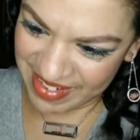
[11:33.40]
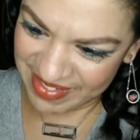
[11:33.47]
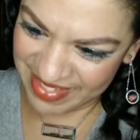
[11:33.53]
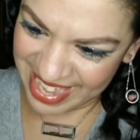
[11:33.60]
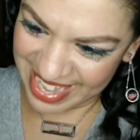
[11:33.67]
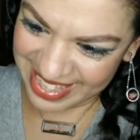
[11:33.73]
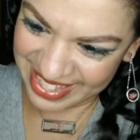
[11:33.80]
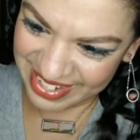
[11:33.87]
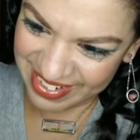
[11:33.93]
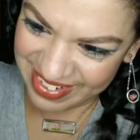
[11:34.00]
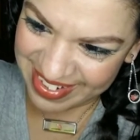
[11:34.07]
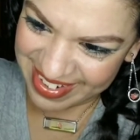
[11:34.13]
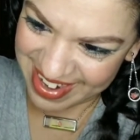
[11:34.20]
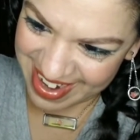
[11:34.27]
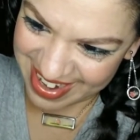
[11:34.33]
that little
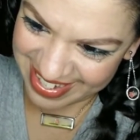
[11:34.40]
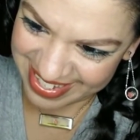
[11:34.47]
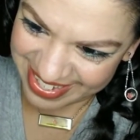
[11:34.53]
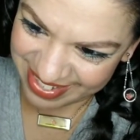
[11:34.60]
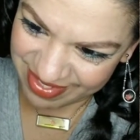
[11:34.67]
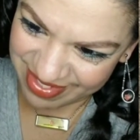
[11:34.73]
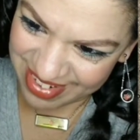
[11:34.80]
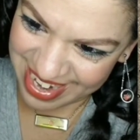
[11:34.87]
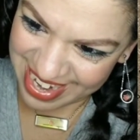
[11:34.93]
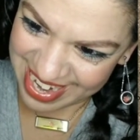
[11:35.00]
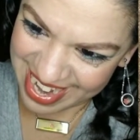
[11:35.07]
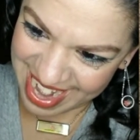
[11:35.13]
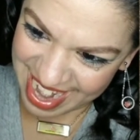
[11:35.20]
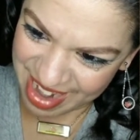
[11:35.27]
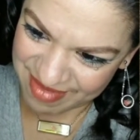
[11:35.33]
notch right
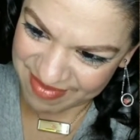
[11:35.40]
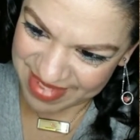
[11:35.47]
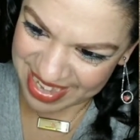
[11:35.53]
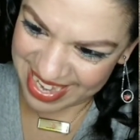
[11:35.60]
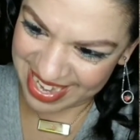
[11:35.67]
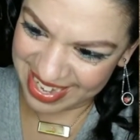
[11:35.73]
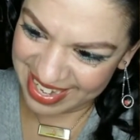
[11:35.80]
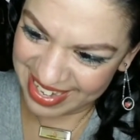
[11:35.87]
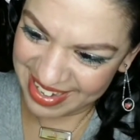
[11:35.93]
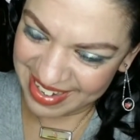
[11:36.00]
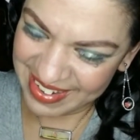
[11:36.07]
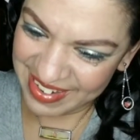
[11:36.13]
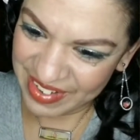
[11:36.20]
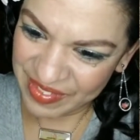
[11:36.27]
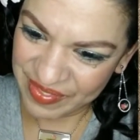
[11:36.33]
at me.
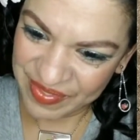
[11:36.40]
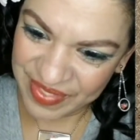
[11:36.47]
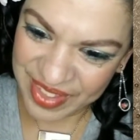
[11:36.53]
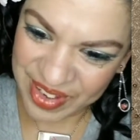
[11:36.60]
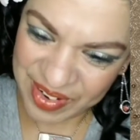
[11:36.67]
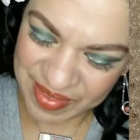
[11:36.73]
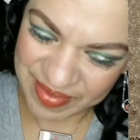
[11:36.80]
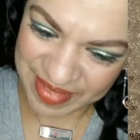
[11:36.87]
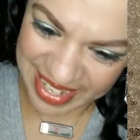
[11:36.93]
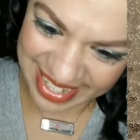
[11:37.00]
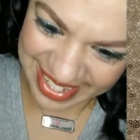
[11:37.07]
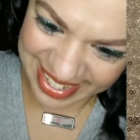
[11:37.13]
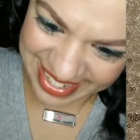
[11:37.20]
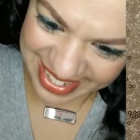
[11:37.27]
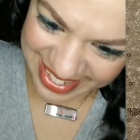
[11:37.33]
Oh my
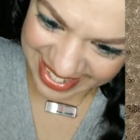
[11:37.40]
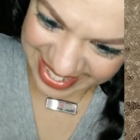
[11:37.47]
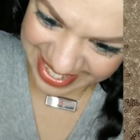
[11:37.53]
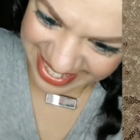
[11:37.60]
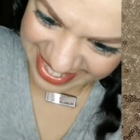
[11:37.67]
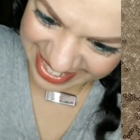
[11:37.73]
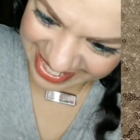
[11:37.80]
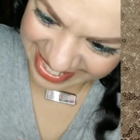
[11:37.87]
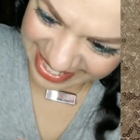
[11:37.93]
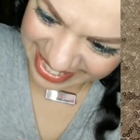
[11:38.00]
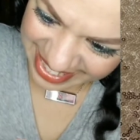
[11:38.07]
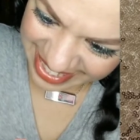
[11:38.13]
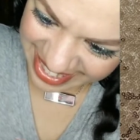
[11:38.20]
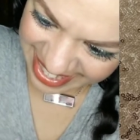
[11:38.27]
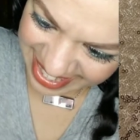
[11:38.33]
goodness.
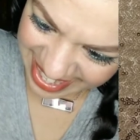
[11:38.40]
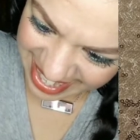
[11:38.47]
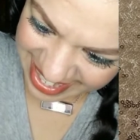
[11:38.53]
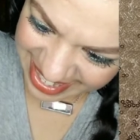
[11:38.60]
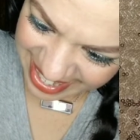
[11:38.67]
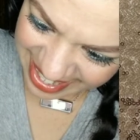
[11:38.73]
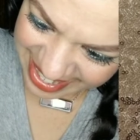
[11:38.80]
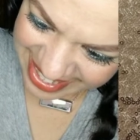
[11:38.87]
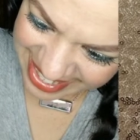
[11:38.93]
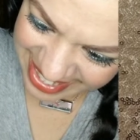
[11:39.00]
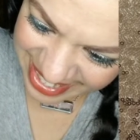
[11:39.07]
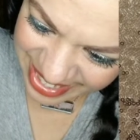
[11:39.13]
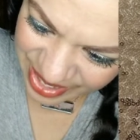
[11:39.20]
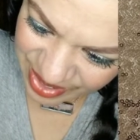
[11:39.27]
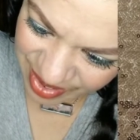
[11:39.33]
I, I did
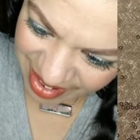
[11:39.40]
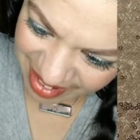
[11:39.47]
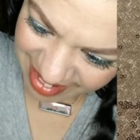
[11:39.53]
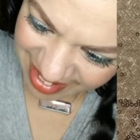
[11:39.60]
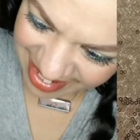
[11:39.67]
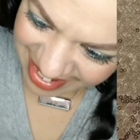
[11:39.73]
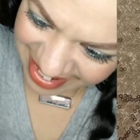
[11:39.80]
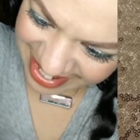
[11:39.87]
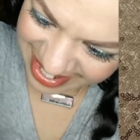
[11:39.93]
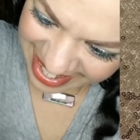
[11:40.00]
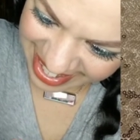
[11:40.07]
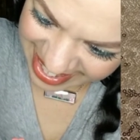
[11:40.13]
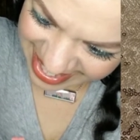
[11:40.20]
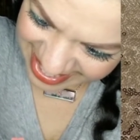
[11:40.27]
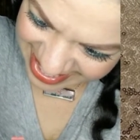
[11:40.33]
it too hard
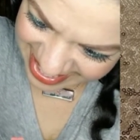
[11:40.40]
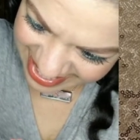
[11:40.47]
and it just